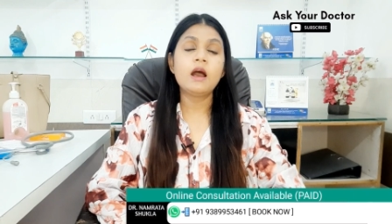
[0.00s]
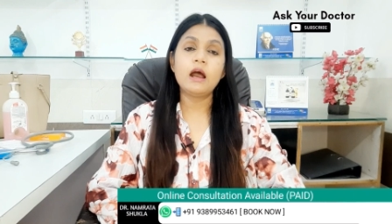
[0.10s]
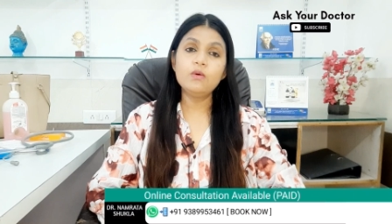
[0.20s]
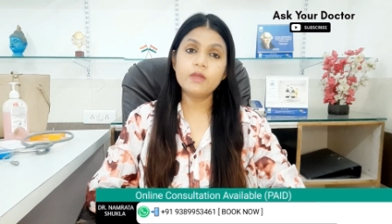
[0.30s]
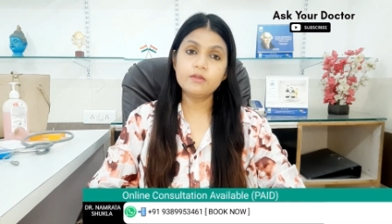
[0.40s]

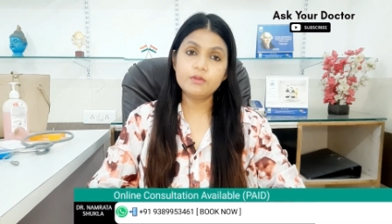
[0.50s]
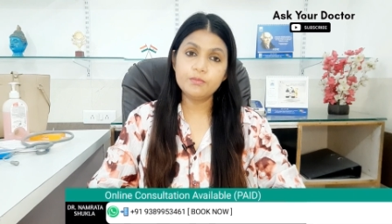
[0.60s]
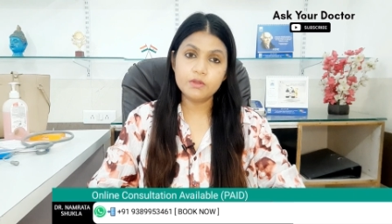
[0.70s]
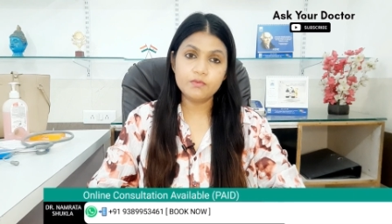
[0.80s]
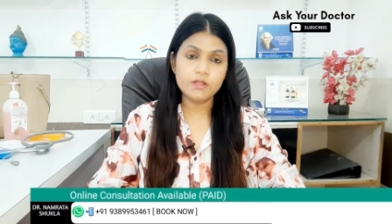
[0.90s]
how can we
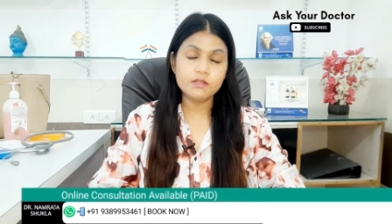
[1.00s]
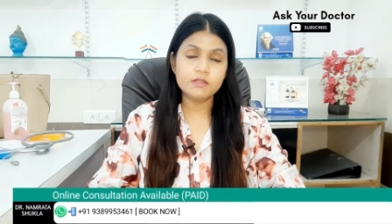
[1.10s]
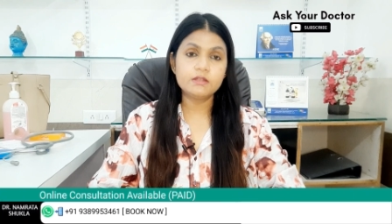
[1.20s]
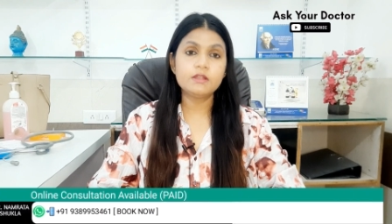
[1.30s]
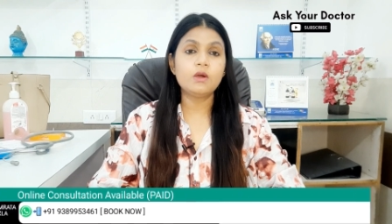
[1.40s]

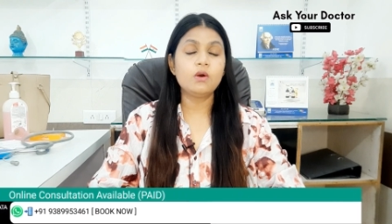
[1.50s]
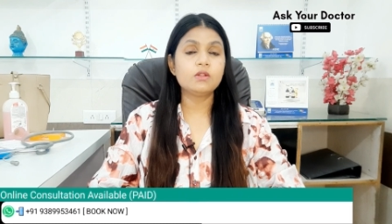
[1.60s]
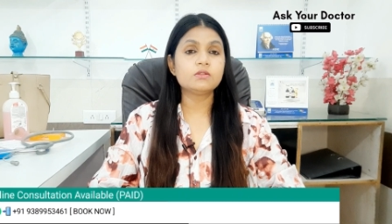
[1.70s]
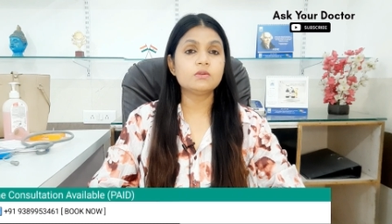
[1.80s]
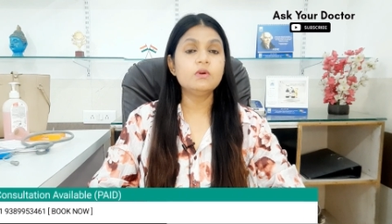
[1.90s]
prevent it, and
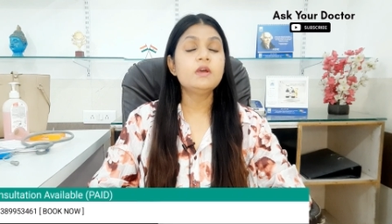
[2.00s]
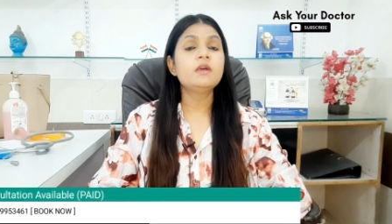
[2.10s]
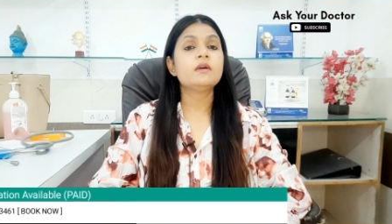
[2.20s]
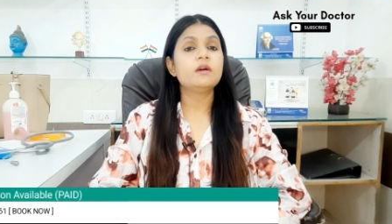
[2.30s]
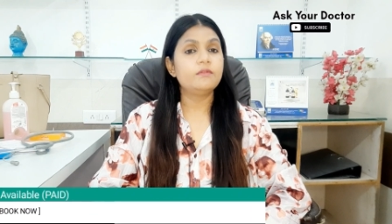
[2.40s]
also
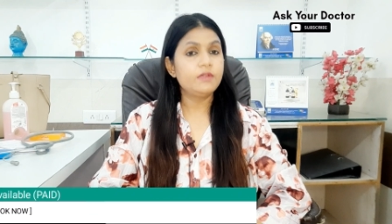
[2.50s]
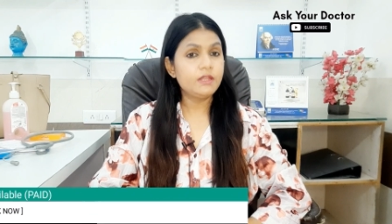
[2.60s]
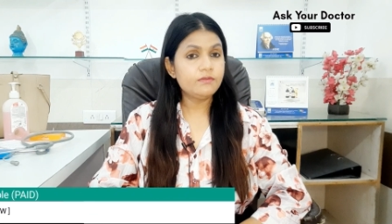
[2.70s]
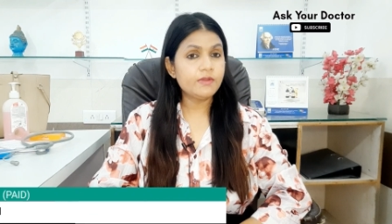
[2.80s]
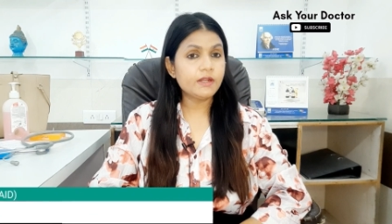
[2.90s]
a
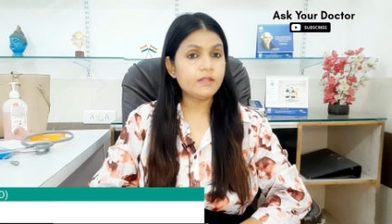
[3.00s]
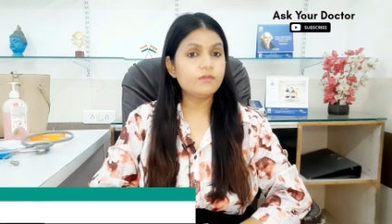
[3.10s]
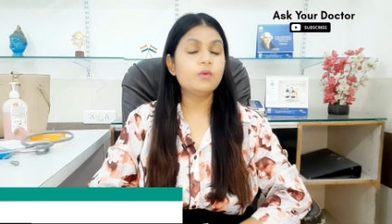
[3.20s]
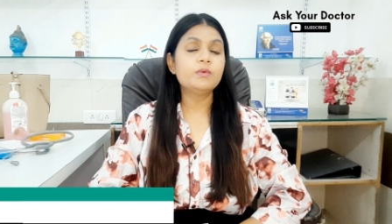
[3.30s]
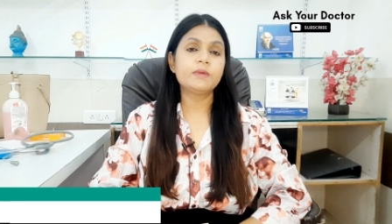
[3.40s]
very
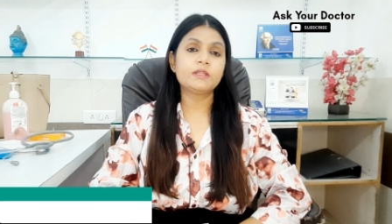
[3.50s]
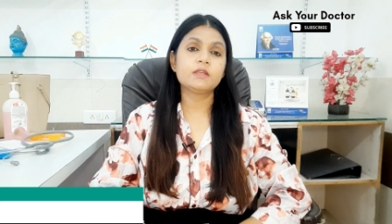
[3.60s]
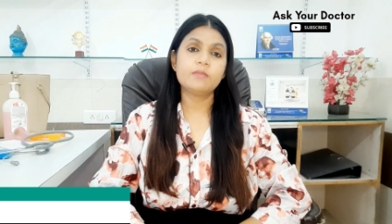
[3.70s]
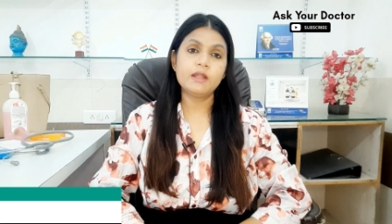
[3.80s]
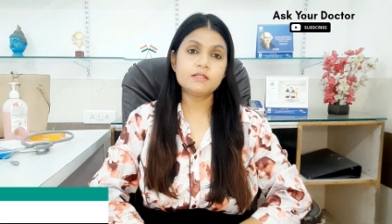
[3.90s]
effective
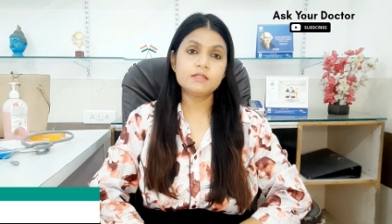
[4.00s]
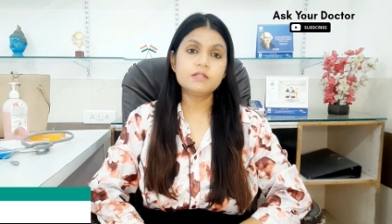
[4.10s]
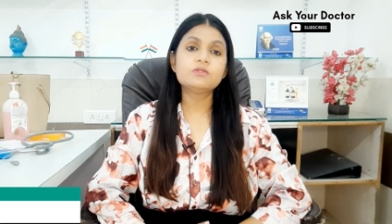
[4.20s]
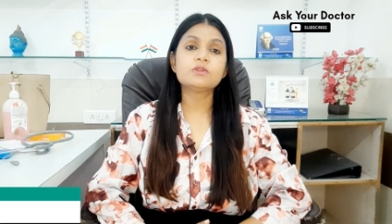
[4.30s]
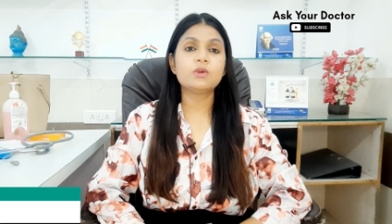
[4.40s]
homeopathic
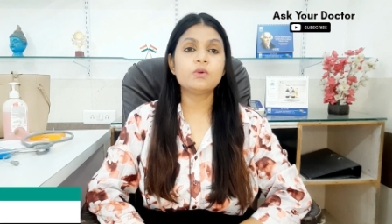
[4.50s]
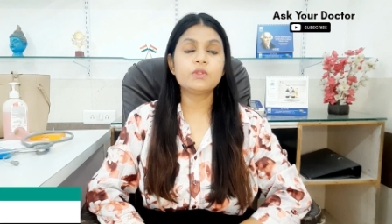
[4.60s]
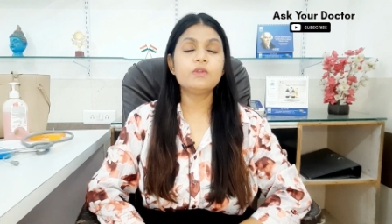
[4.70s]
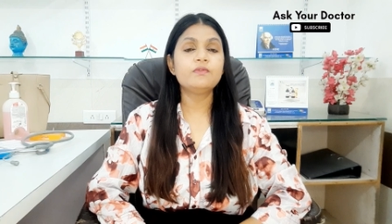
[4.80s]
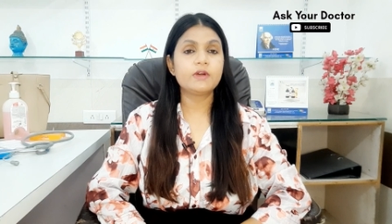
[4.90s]
medicine to cure
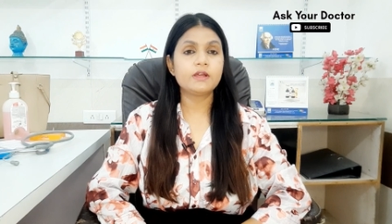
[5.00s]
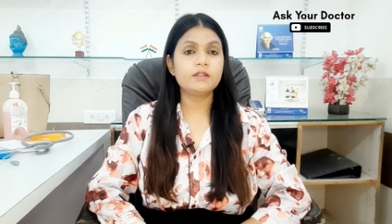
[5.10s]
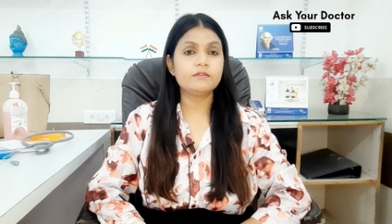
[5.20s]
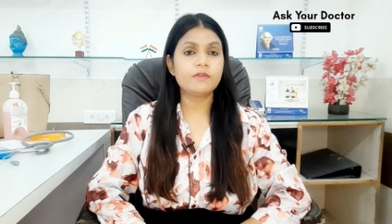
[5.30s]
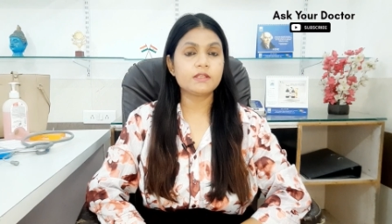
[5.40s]
your
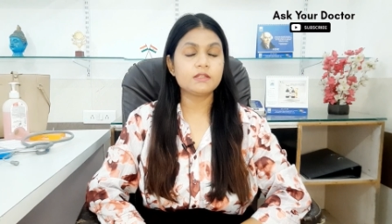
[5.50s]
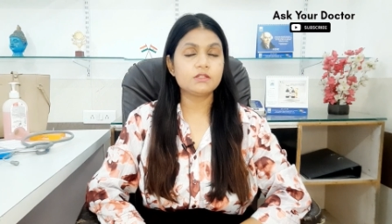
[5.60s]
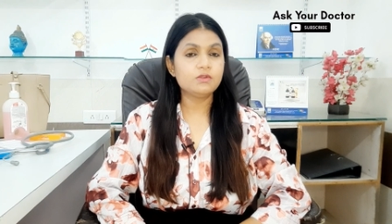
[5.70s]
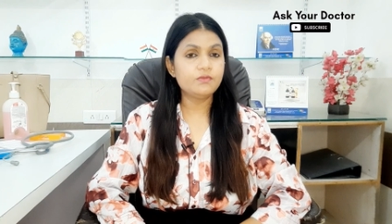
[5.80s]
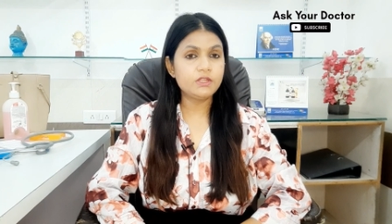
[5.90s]
fungal
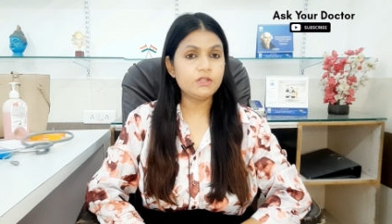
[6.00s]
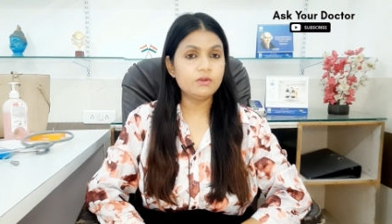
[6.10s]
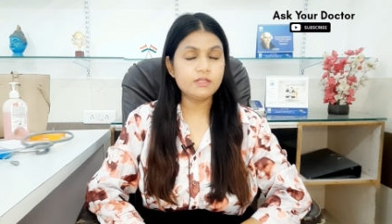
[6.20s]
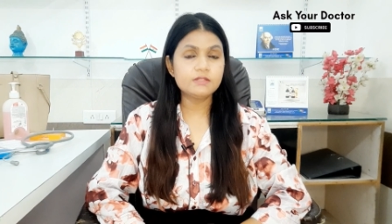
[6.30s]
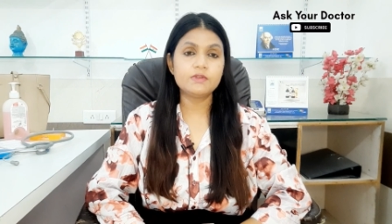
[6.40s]
infection. So video
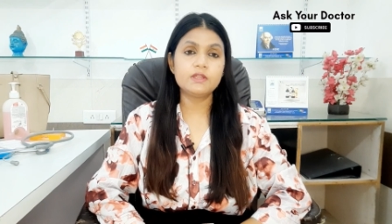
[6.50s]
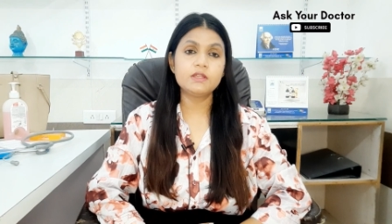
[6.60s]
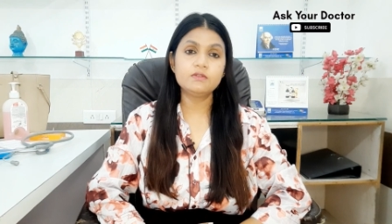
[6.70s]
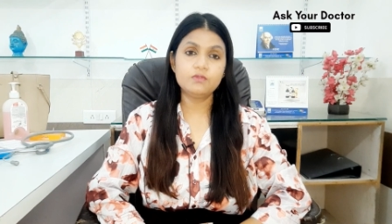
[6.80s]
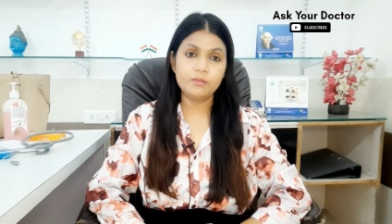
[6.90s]
is
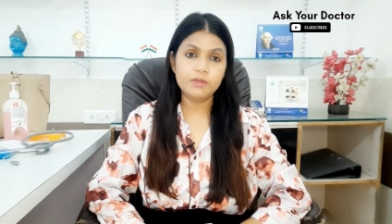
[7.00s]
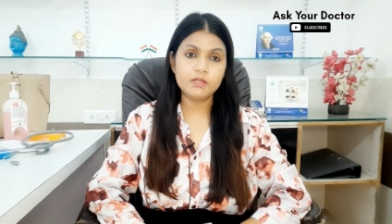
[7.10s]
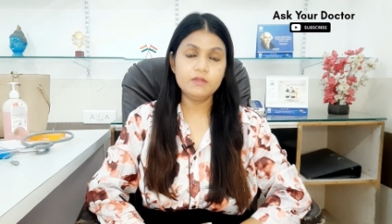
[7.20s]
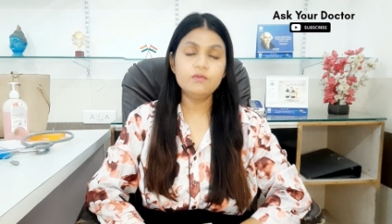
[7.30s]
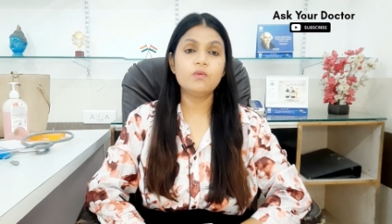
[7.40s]
very
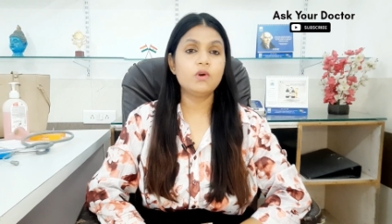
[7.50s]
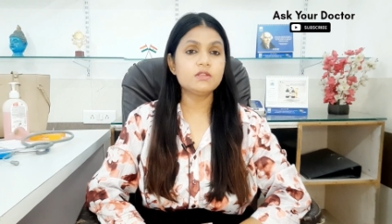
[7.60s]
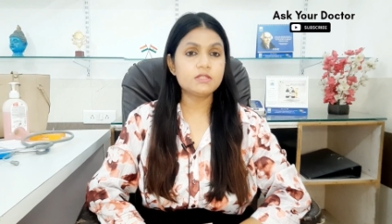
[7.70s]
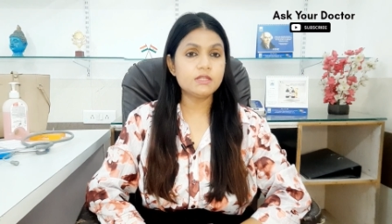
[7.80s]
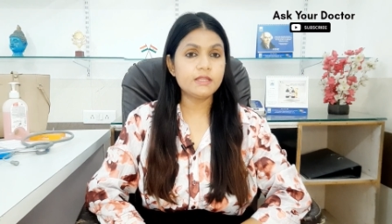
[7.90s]
informative.
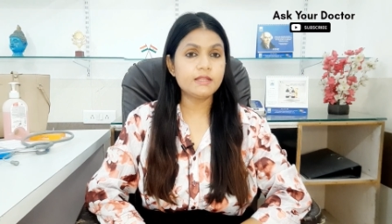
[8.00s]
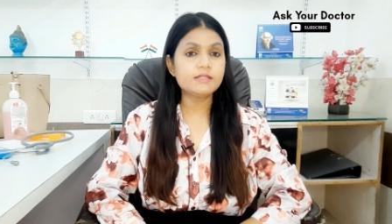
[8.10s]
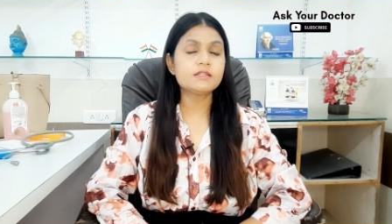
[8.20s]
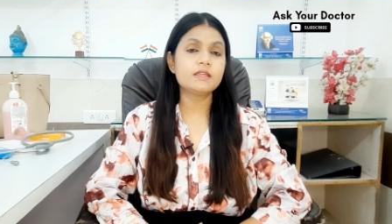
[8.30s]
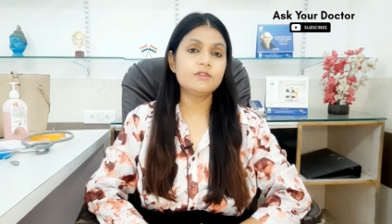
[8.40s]
Watch till then.
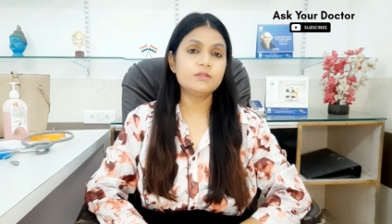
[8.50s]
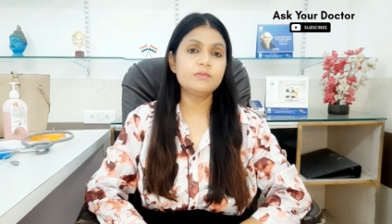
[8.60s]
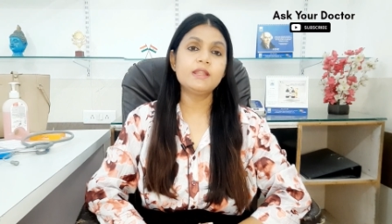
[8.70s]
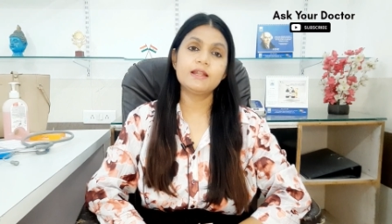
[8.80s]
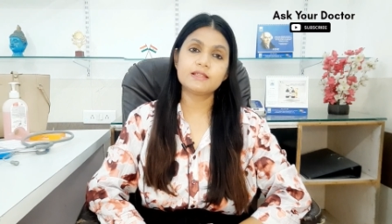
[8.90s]
Stay with
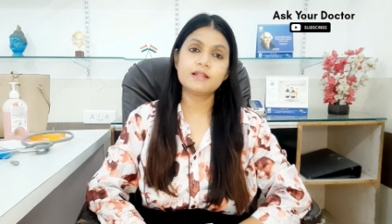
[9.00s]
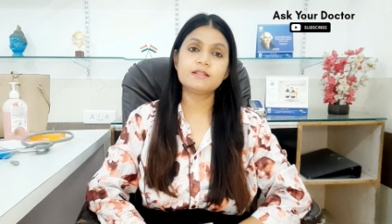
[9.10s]
me. Let's